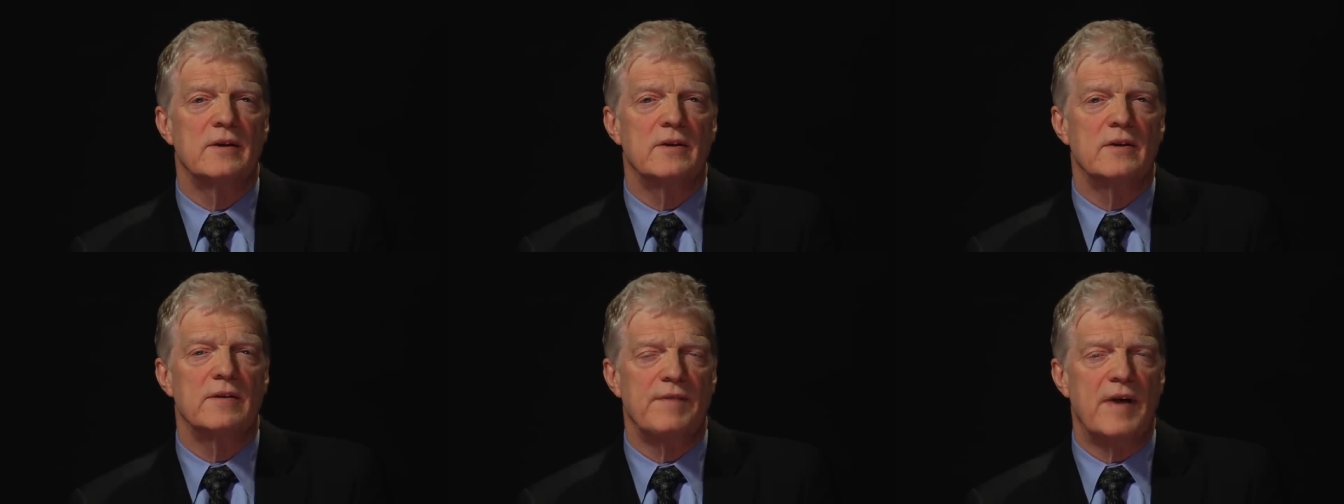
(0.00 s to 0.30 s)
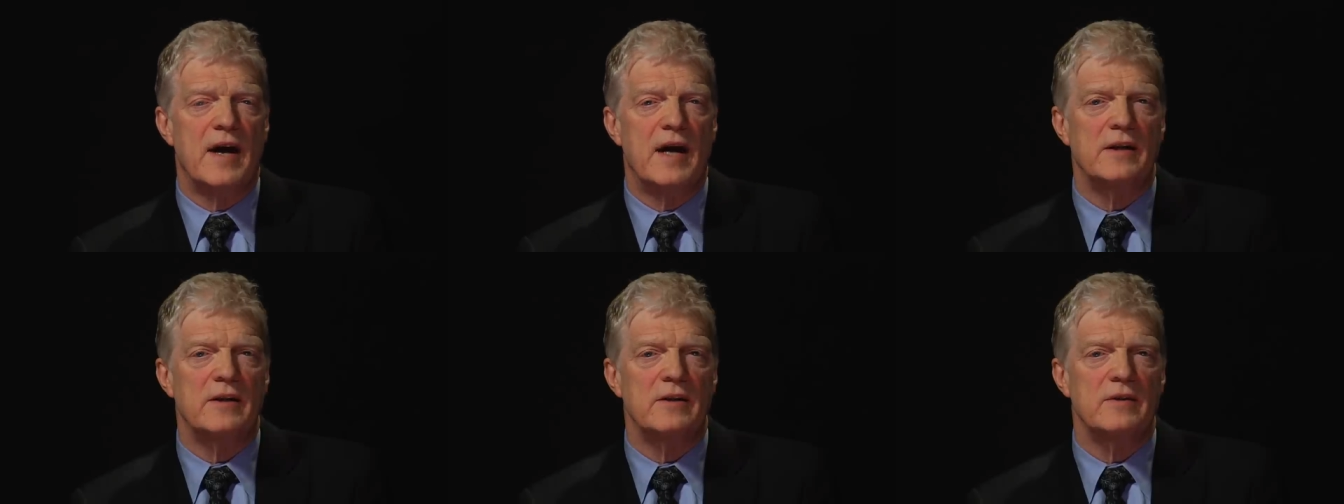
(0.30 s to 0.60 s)
the
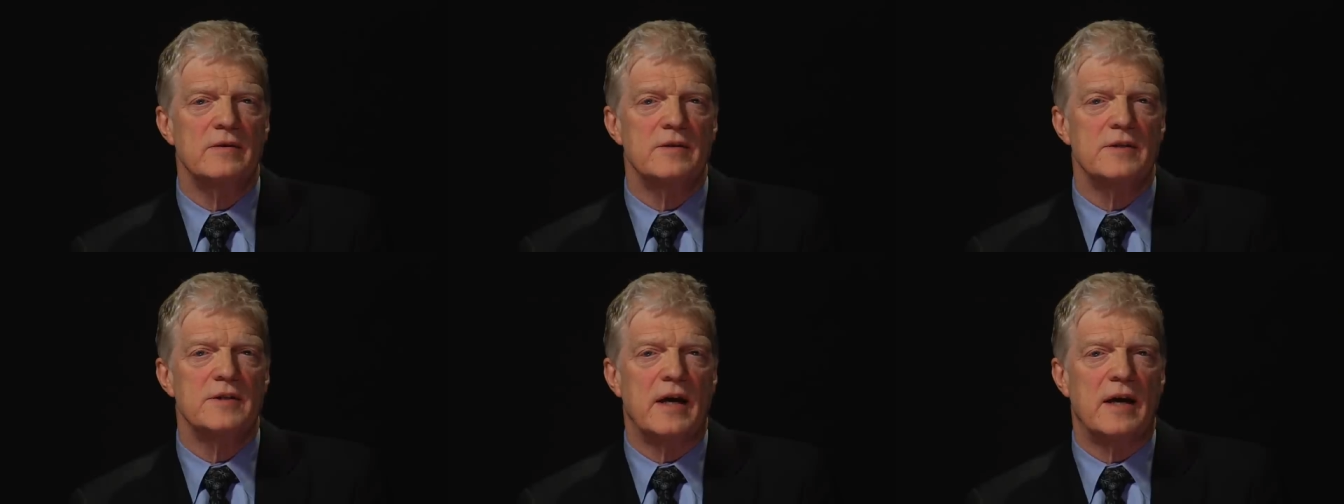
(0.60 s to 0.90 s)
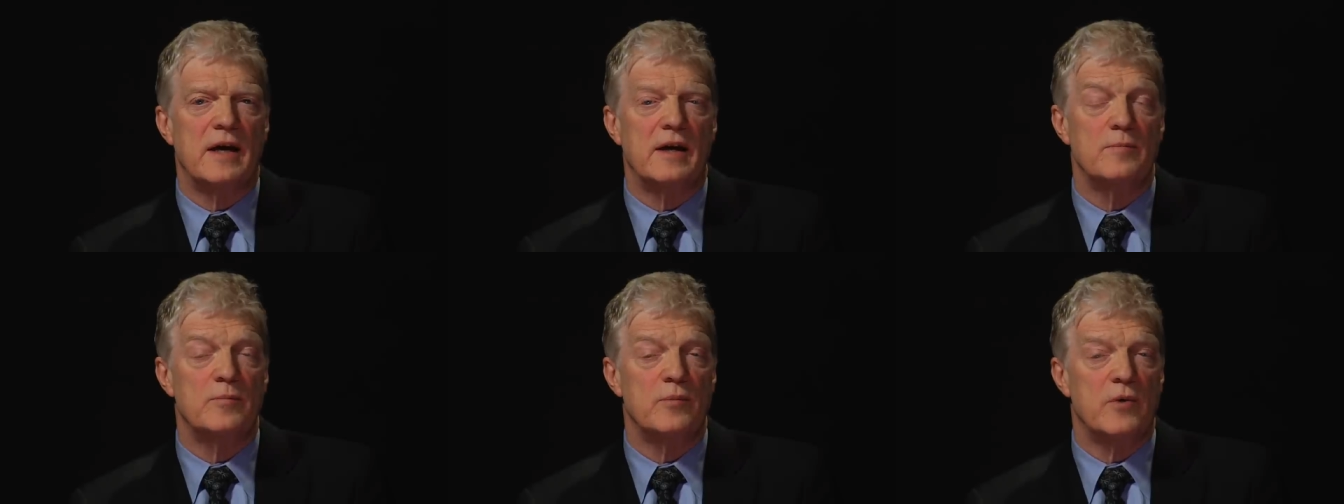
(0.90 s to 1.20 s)
values
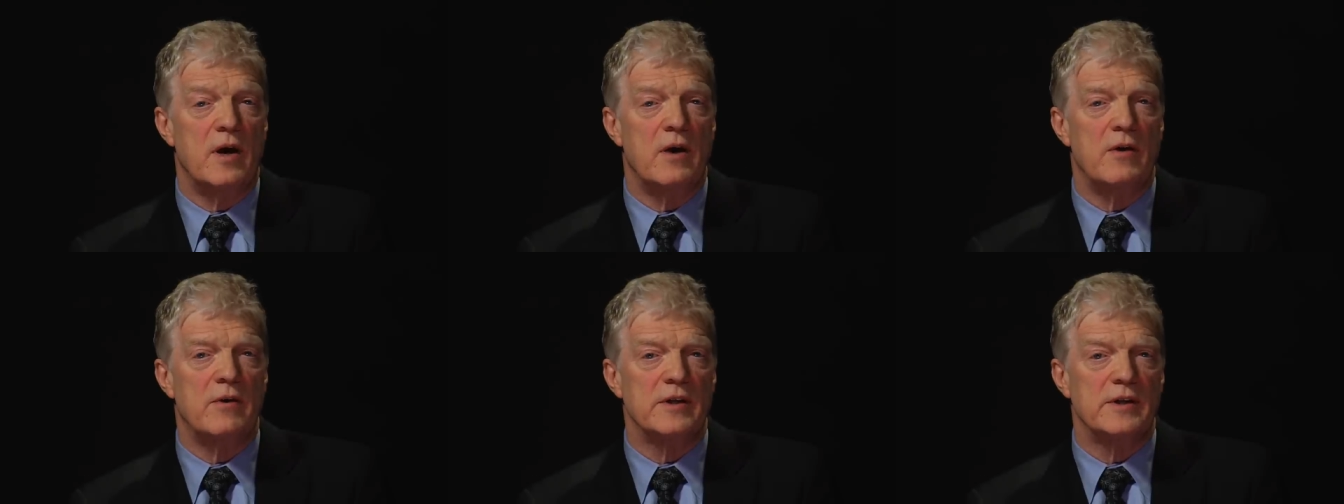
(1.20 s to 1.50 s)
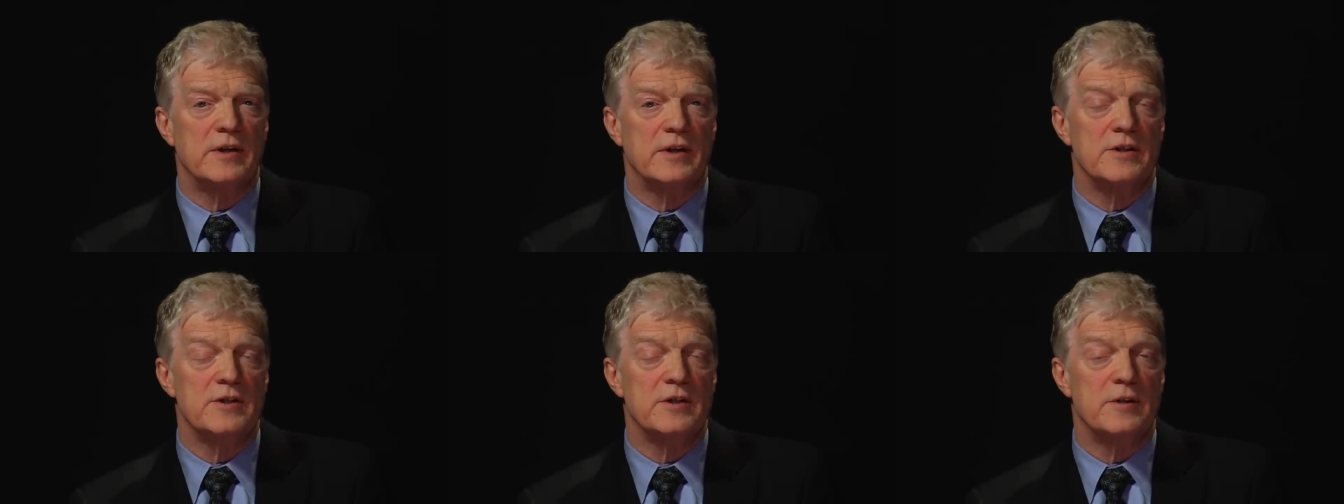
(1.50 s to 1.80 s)
and
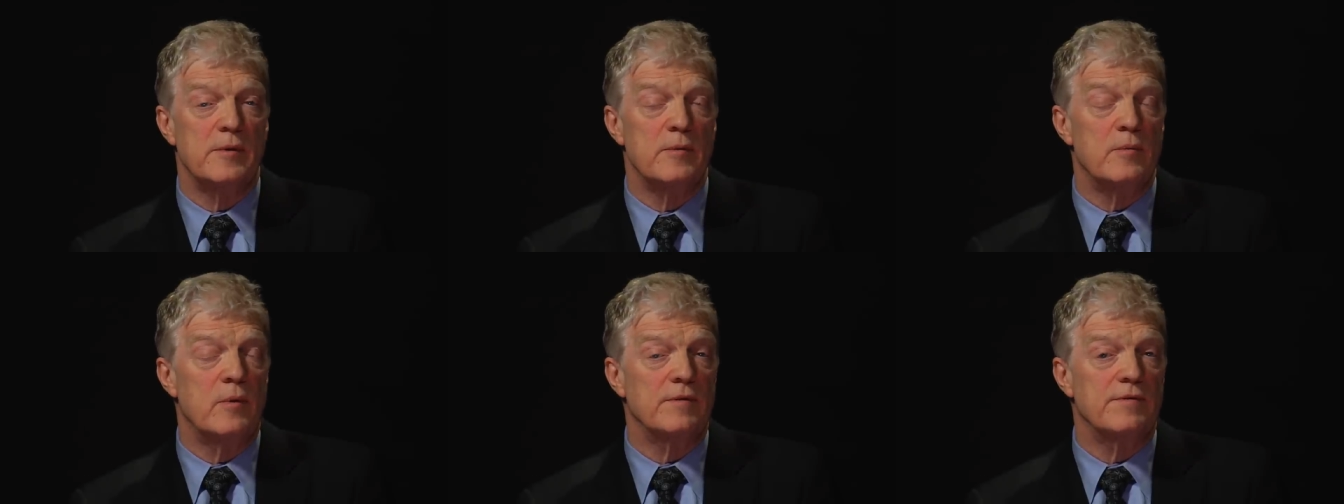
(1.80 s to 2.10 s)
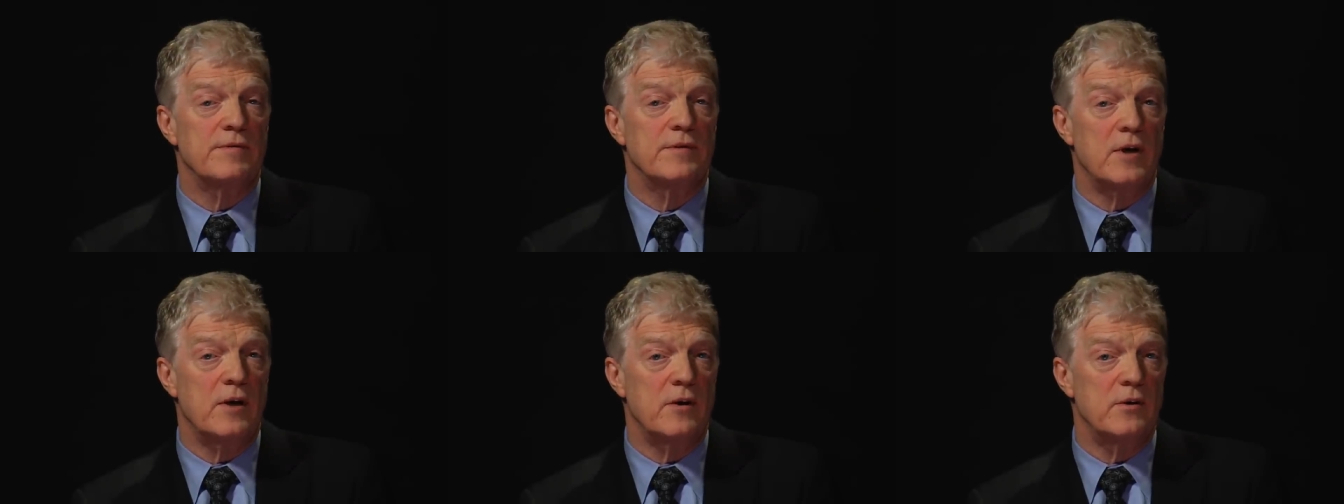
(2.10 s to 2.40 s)
priorities that we
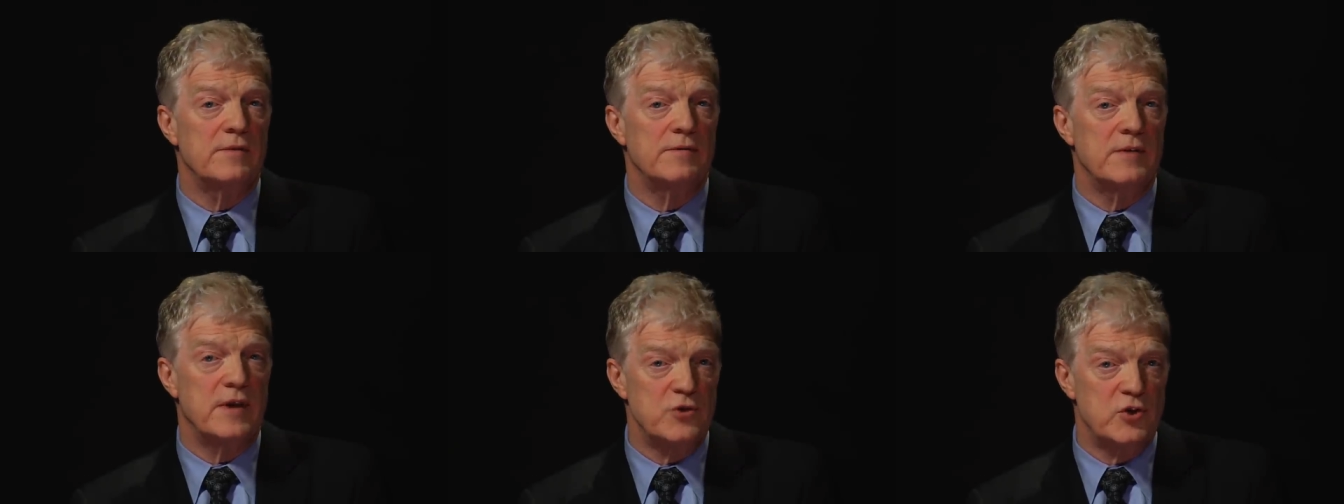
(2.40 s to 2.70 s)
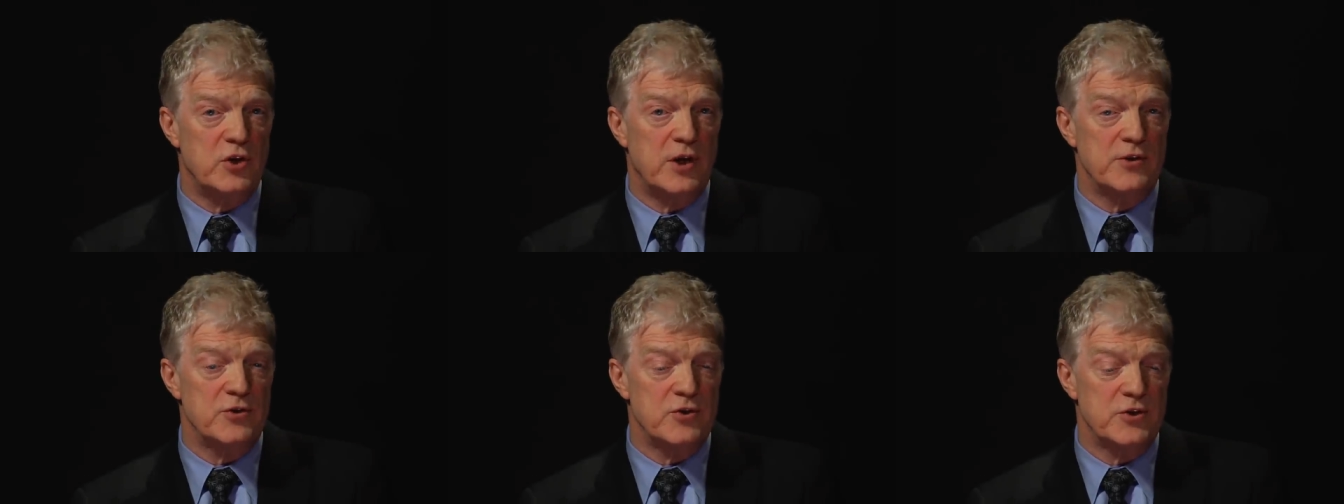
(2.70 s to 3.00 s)
want for the whole of the
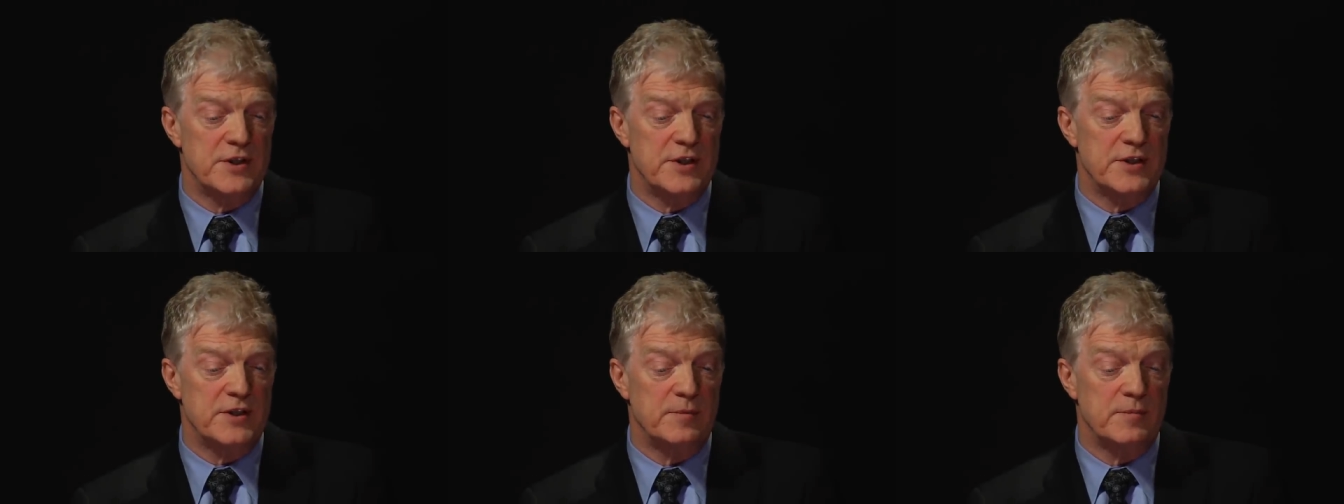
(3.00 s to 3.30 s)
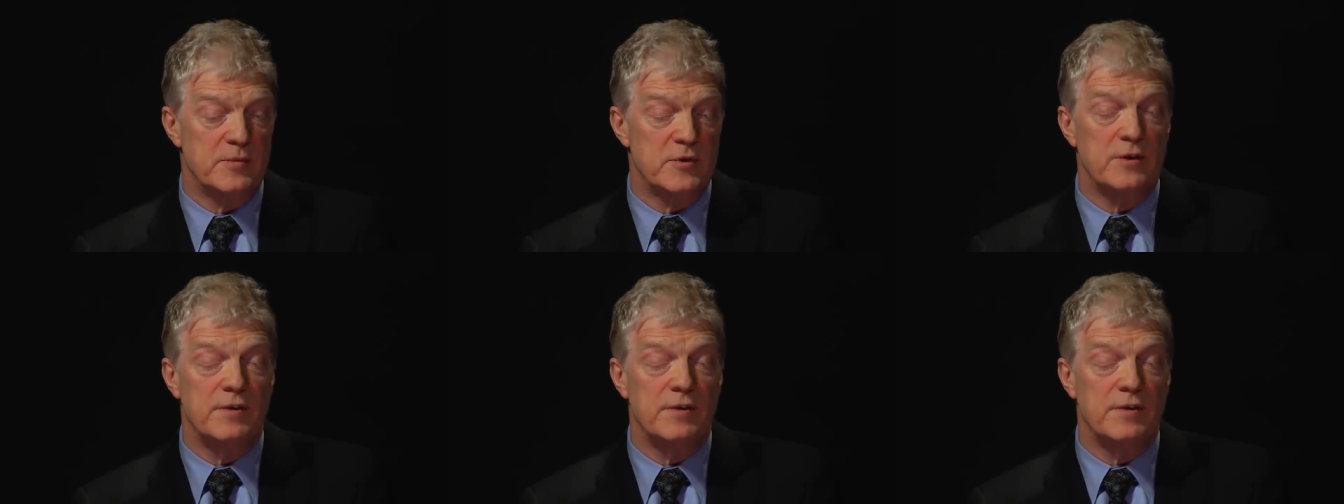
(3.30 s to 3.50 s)
education system.